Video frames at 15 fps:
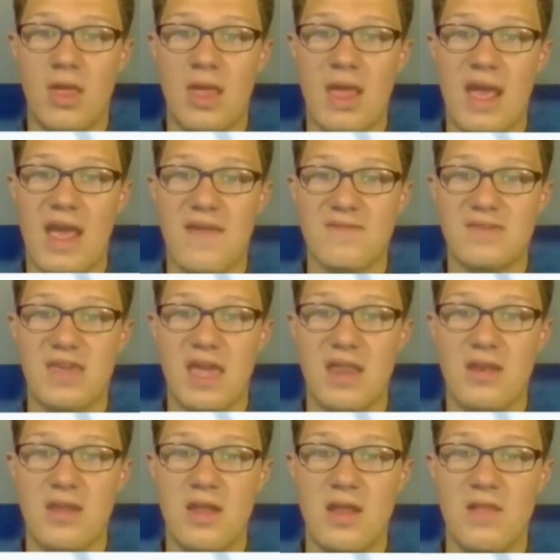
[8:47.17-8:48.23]
And again,
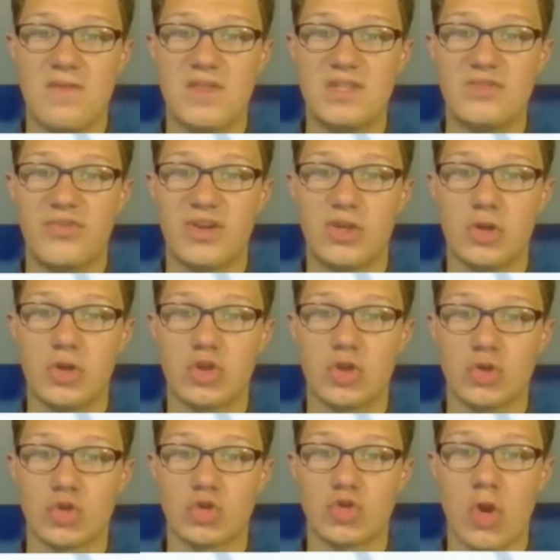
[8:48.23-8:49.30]
this figure shows
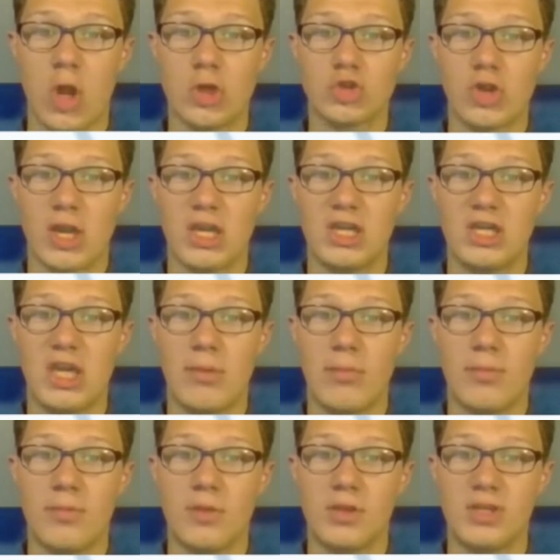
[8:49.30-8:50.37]
strong tracking
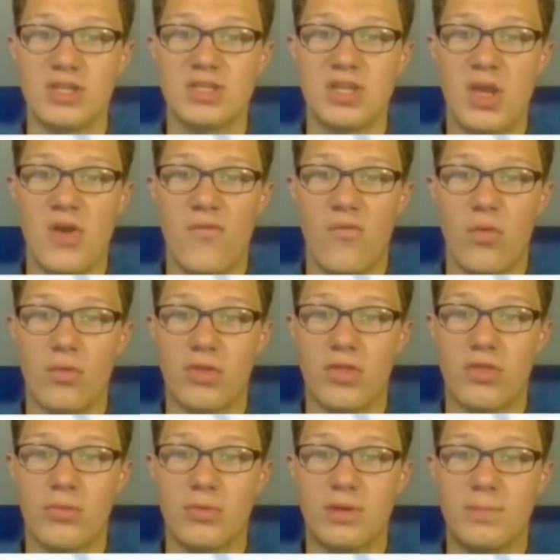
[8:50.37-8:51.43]
capabilities for the
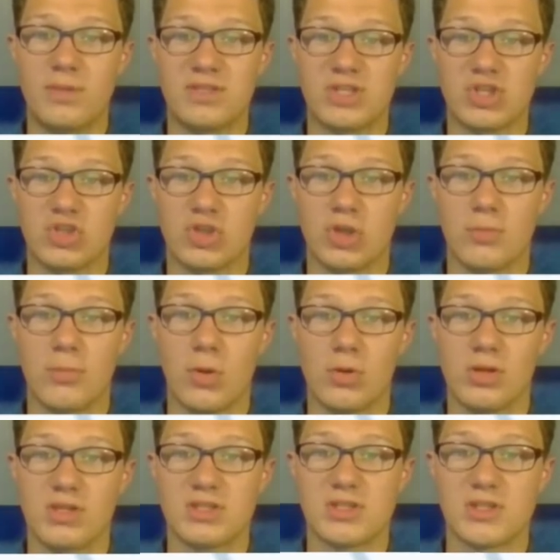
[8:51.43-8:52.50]
three position
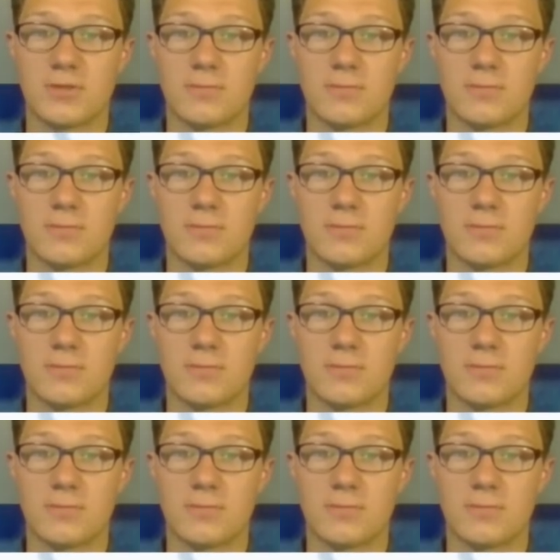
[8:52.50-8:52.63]
components.